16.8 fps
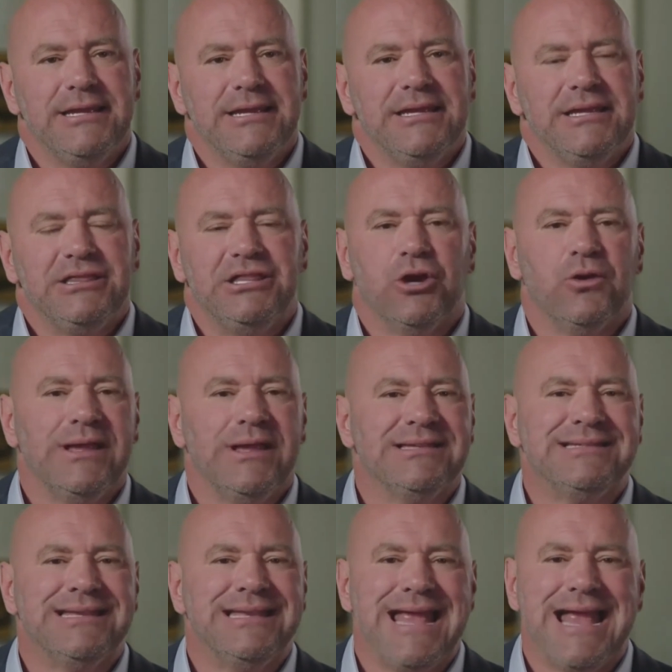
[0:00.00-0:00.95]
"There
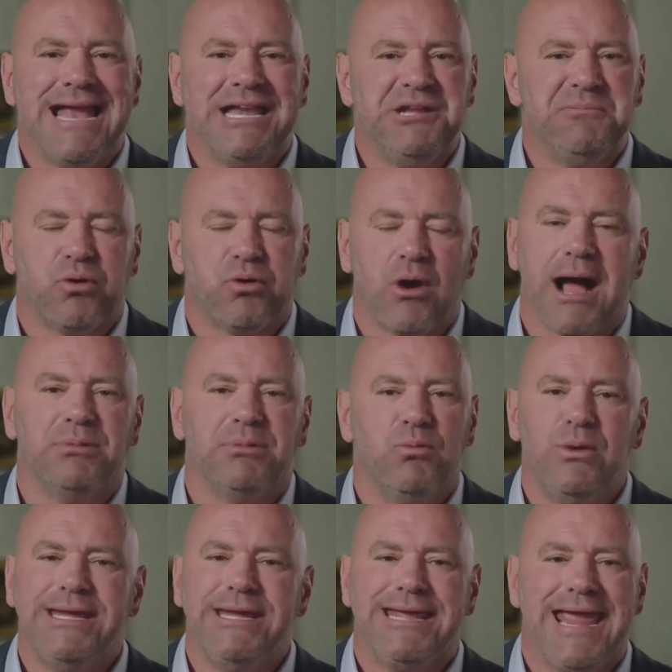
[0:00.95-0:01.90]
isn't any problem
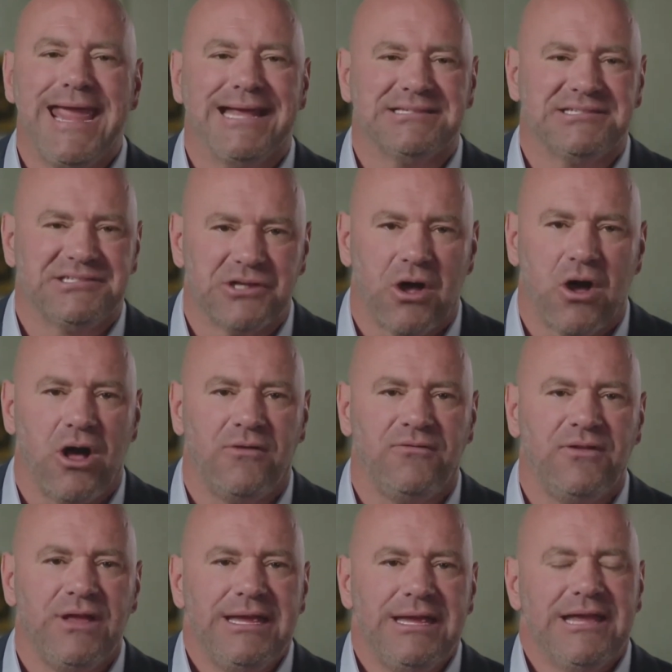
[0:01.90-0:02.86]
we can't solve
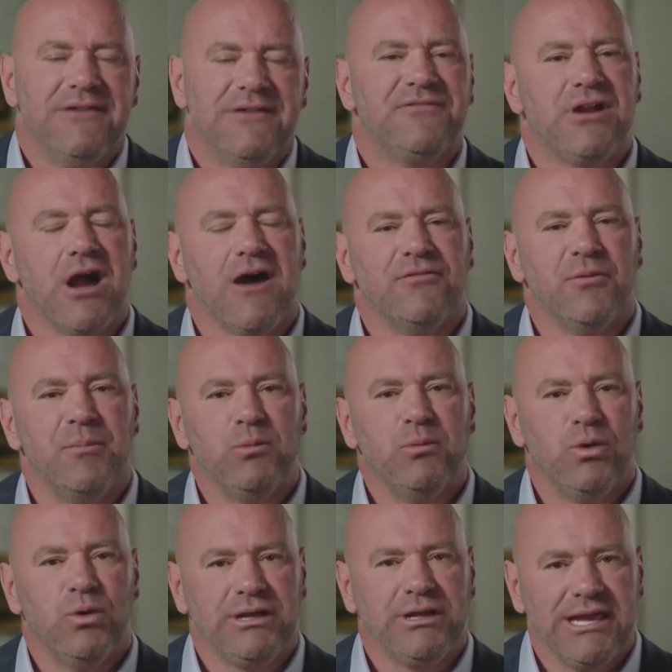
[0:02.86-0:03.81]
if government
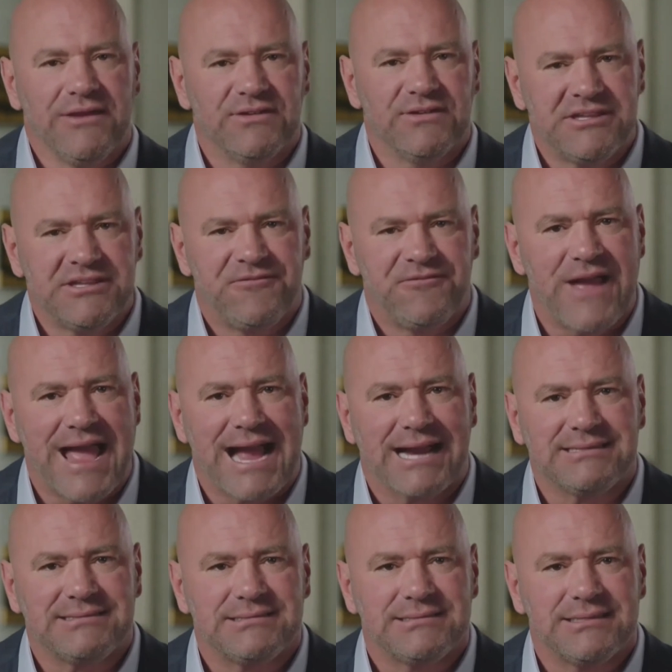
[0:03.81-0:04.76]
will give us the
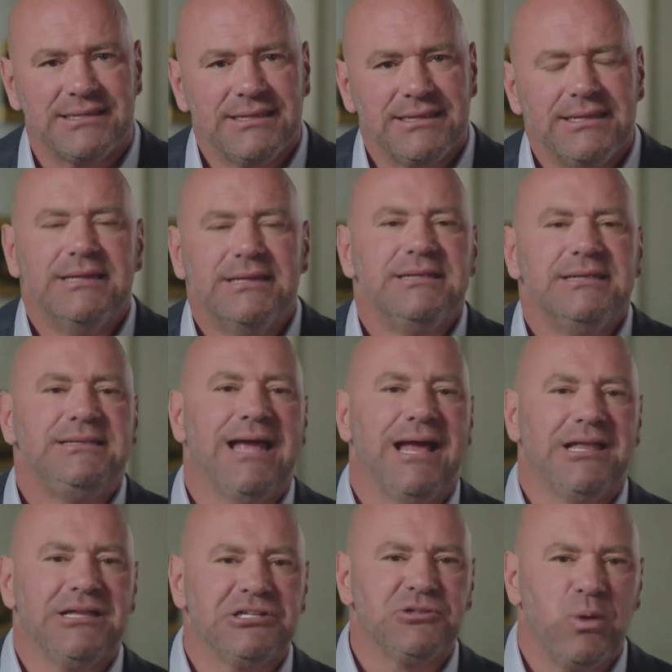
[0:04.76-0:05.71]
facts,
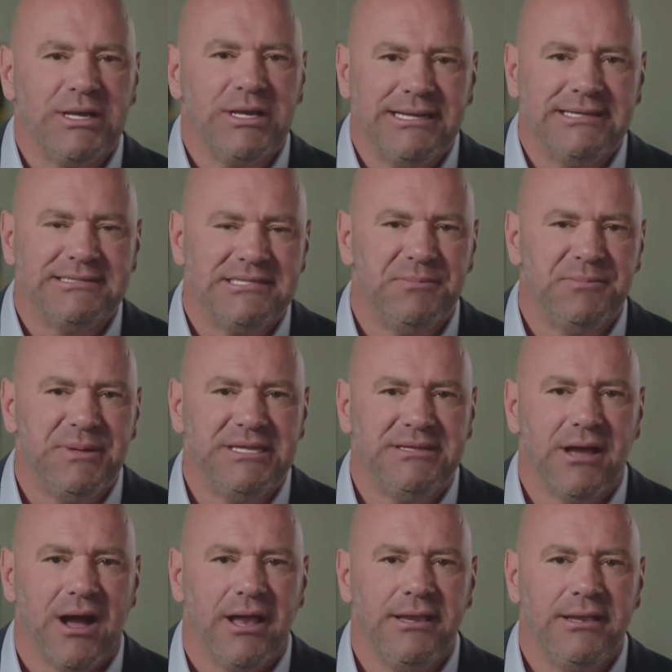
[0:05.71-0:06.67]
tell us what needs to be
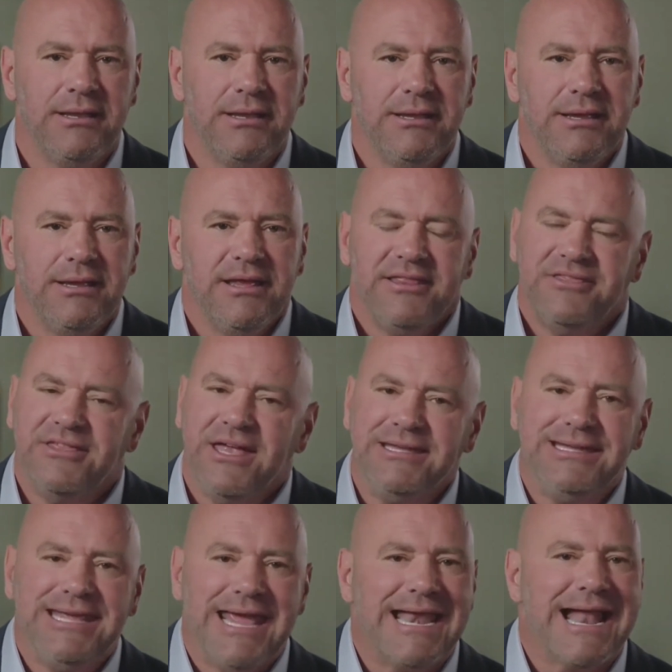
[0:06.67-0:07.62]
done, then
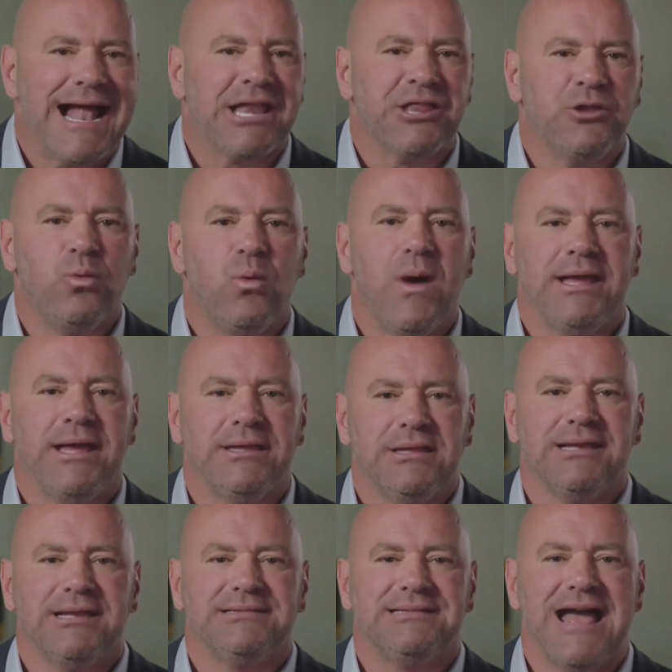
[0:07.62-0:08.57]
get out of the way and
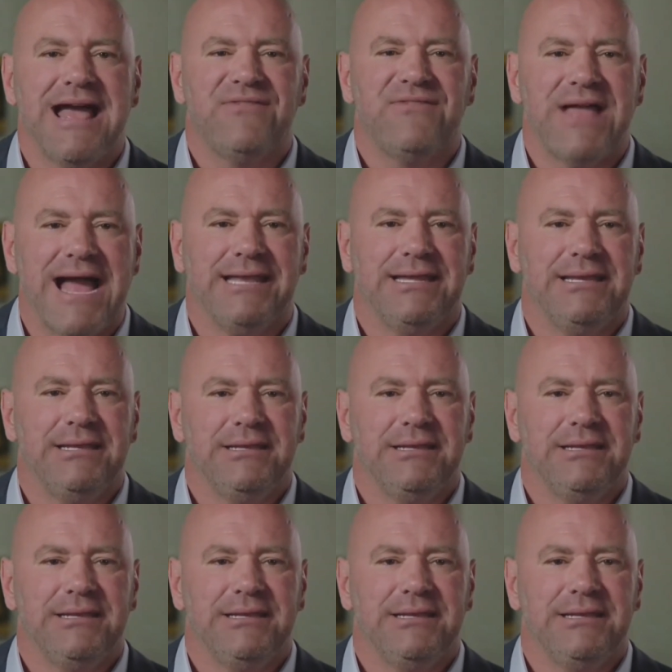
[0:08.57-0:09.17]
let us have at it."